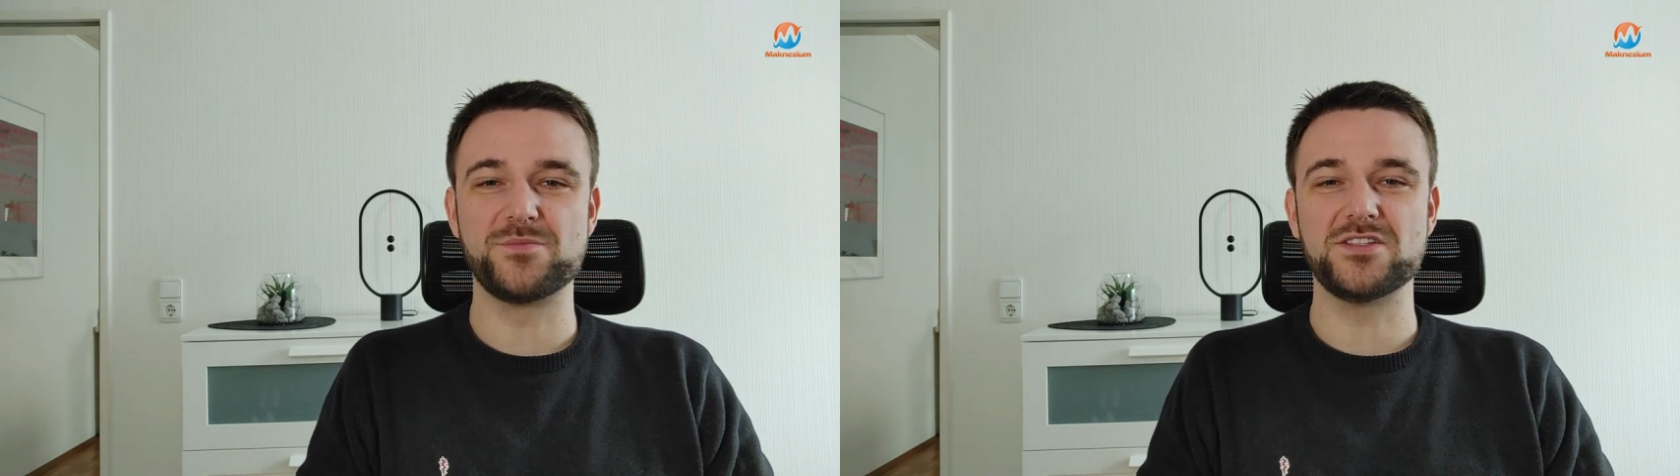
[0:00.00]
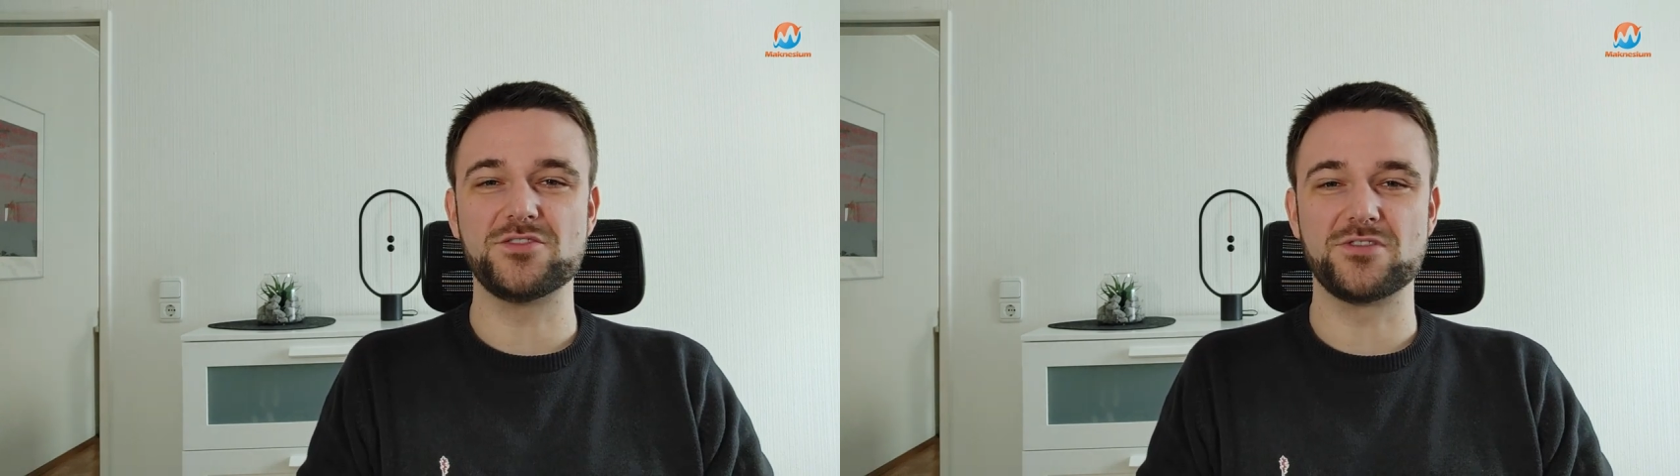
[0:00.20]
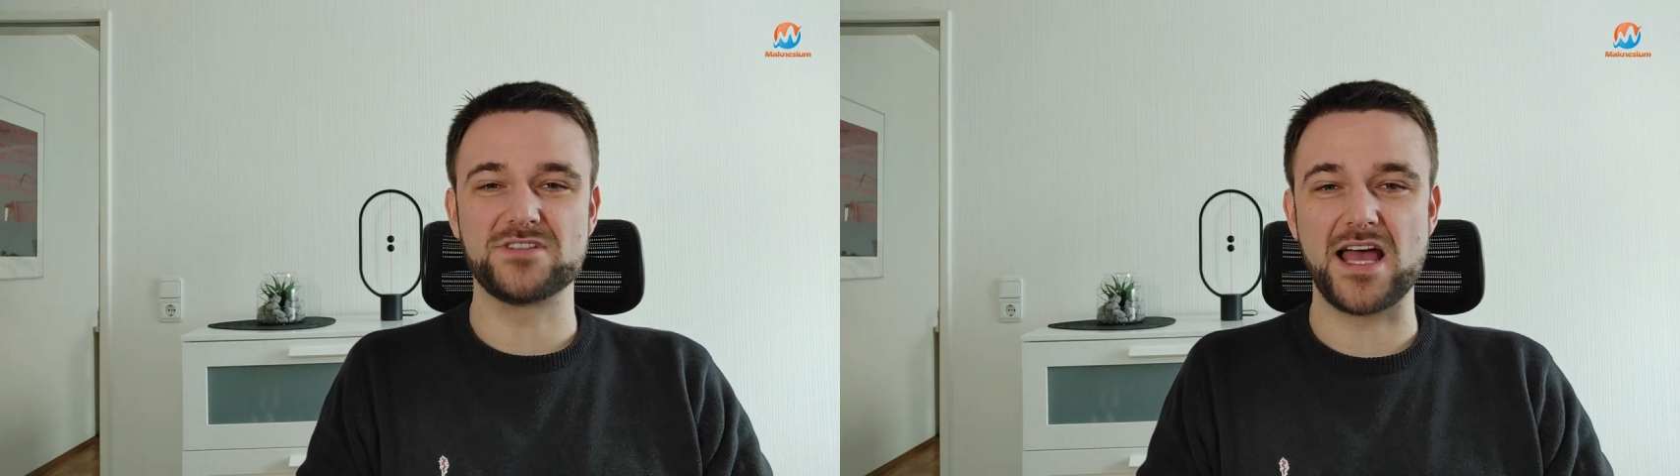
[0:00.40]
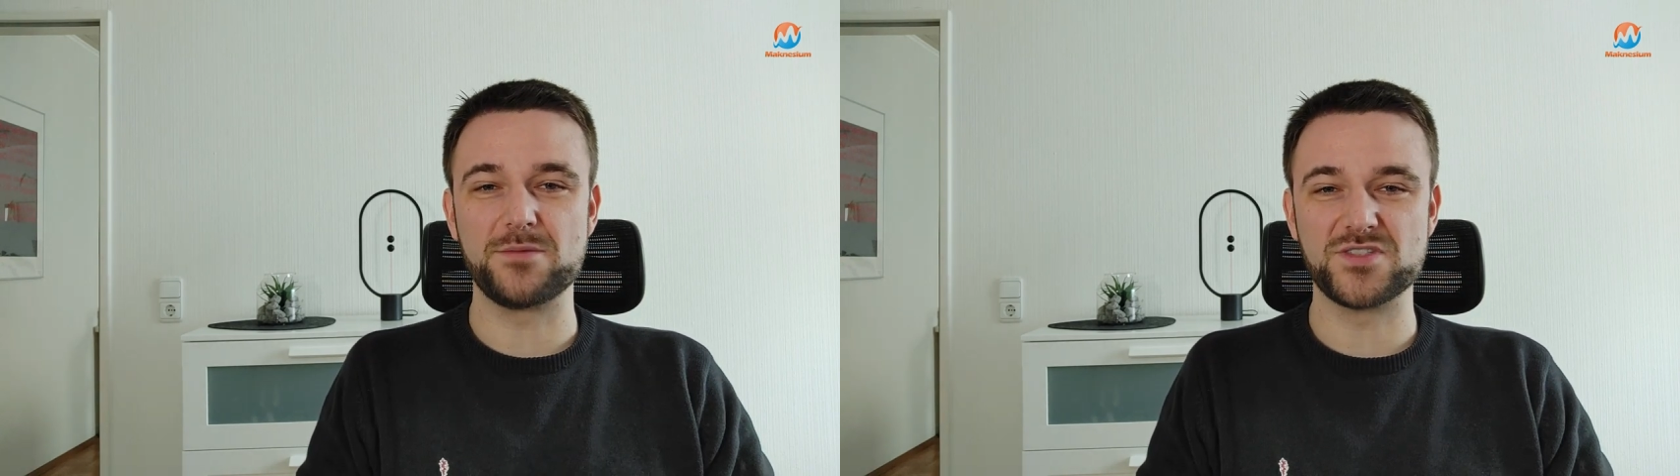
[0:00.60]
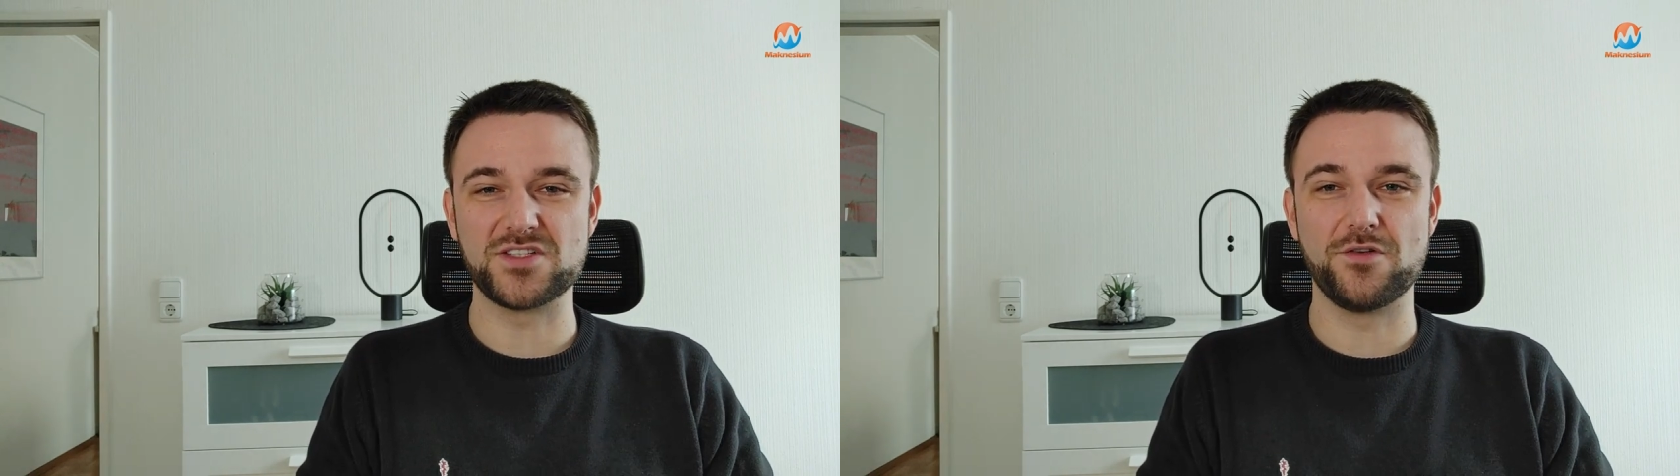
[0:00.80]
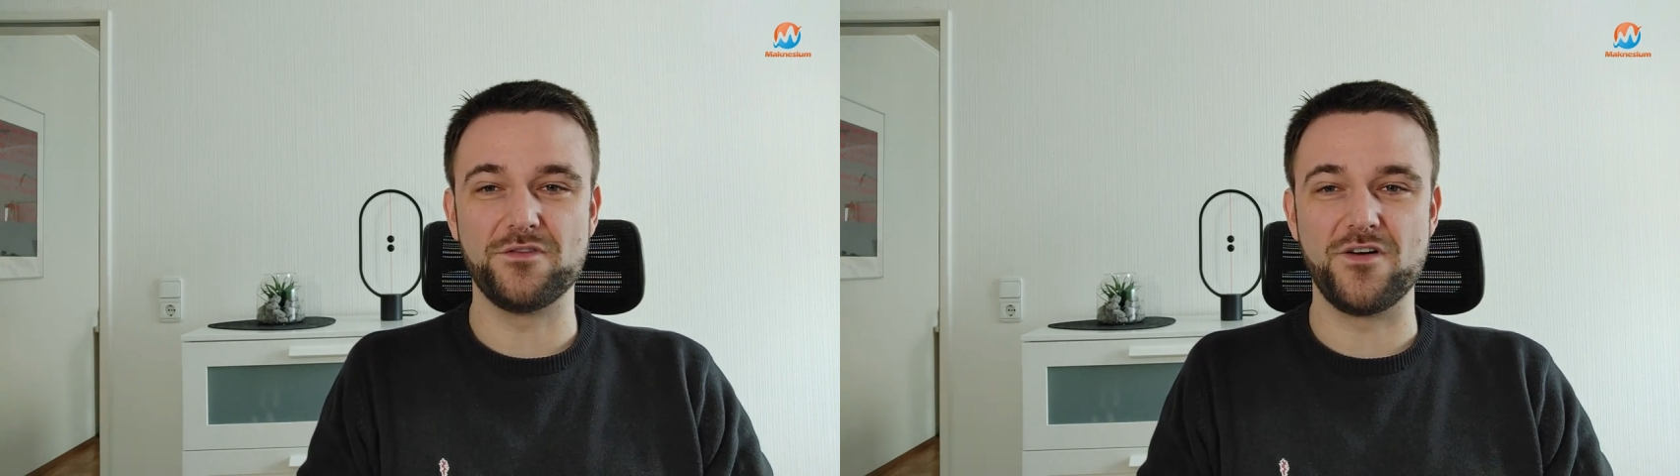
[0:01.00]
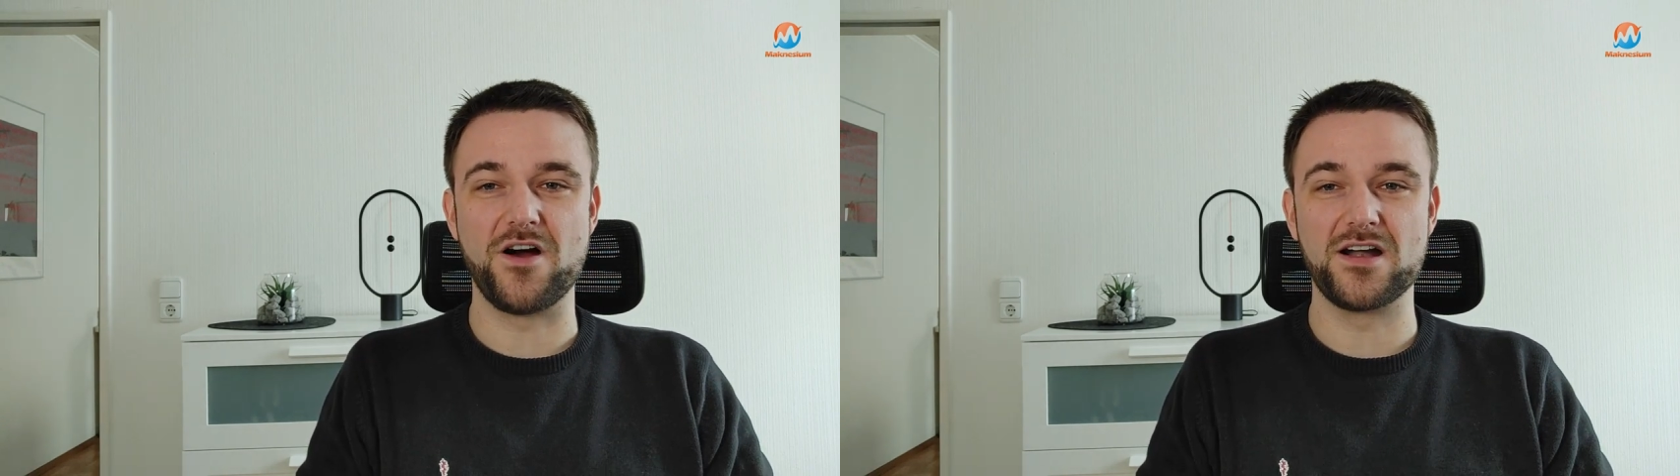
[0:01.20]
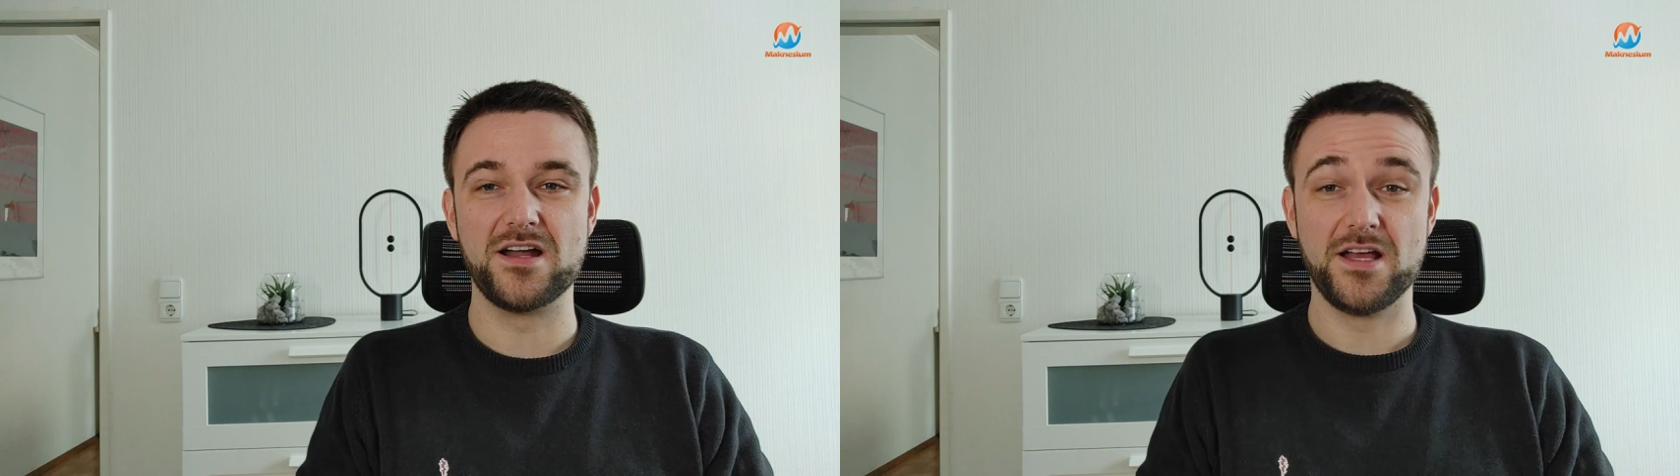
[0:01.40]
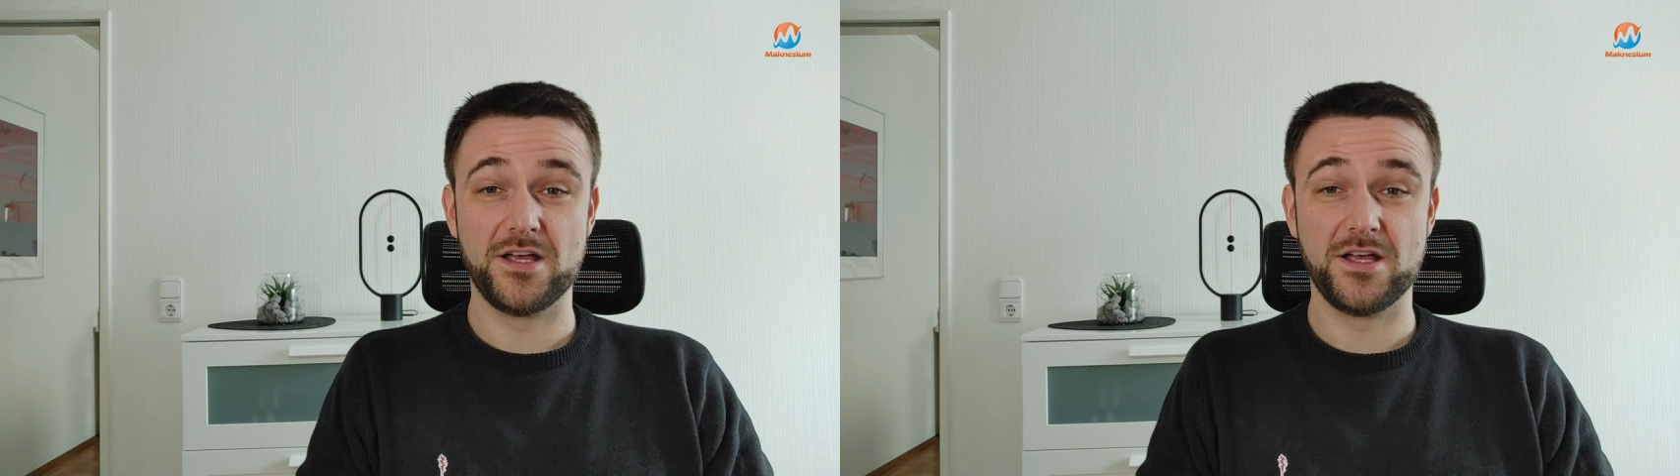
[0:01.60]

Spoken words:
spent your time so far.